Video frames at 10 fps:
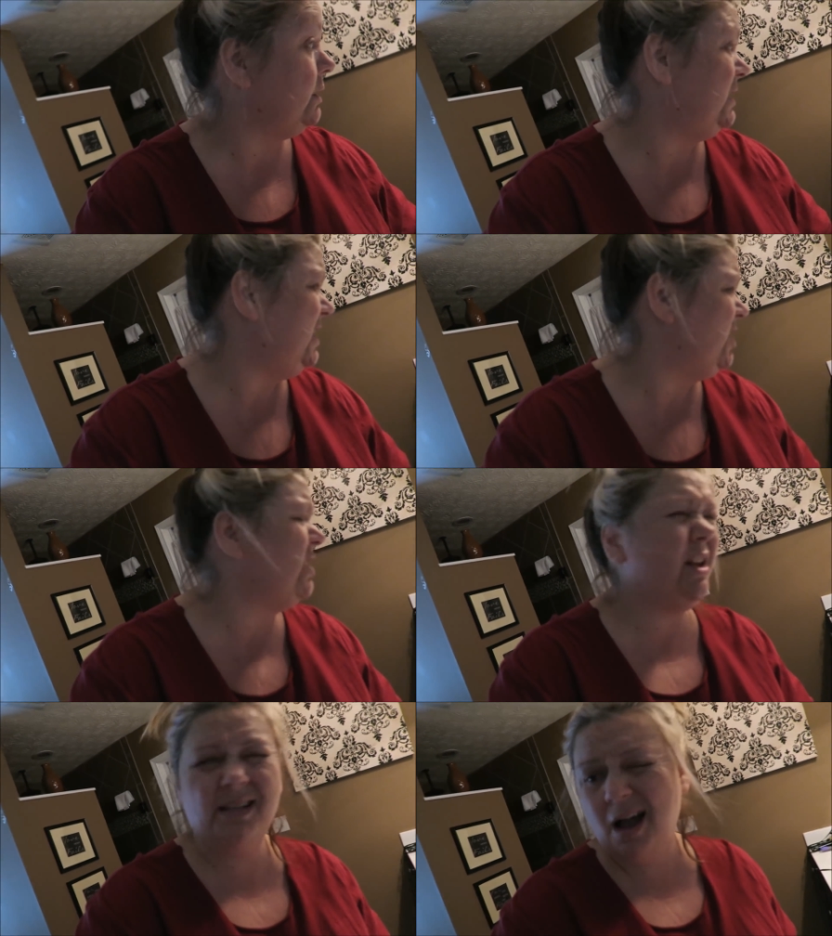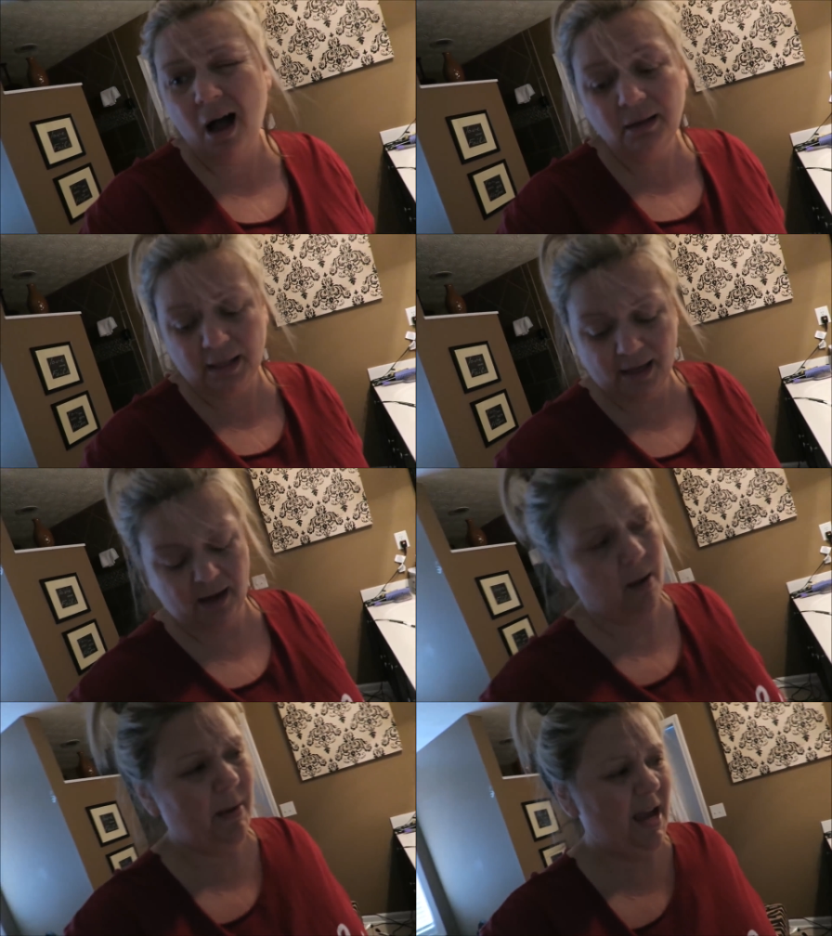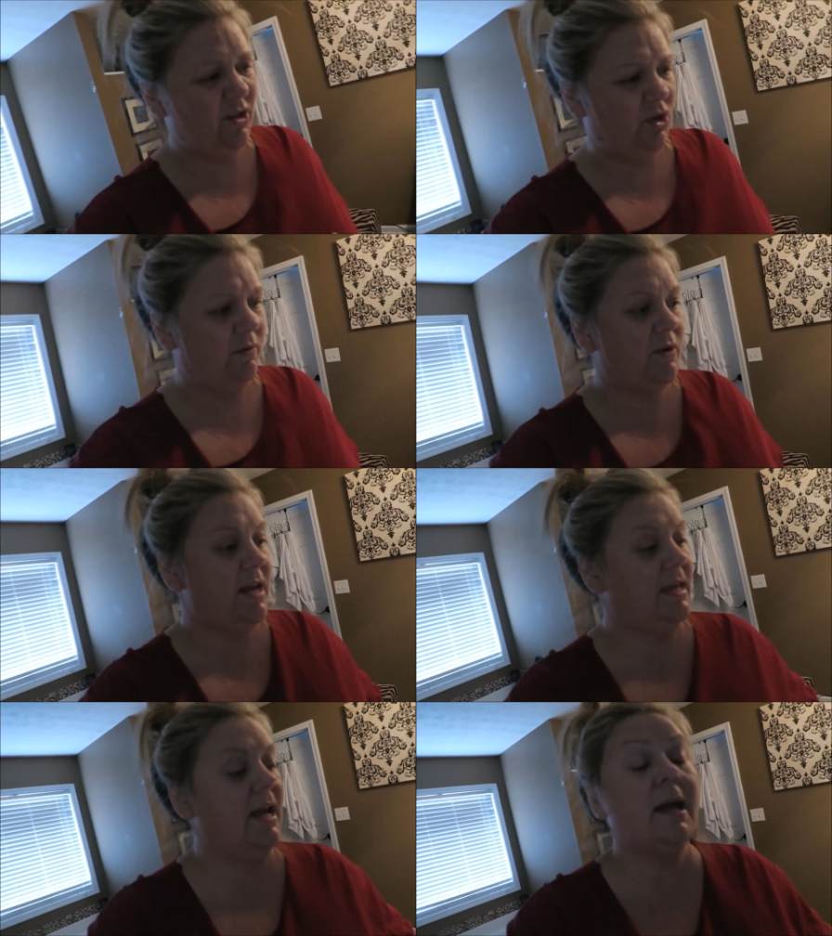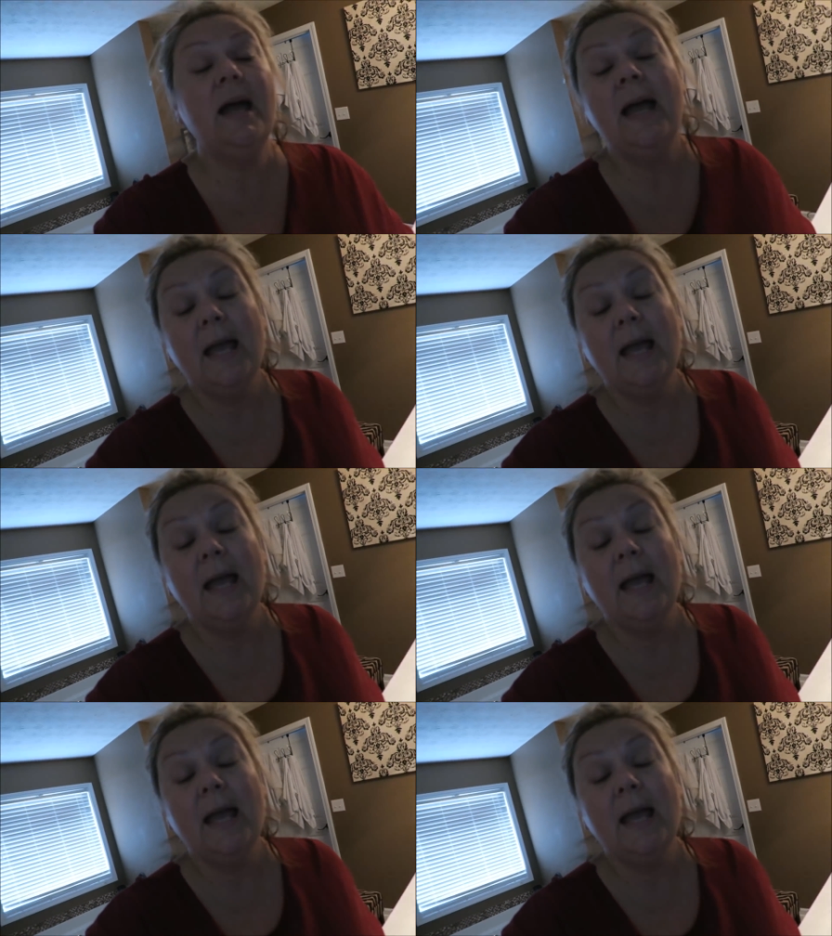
or tiered, it's called like a cupcake server, I think.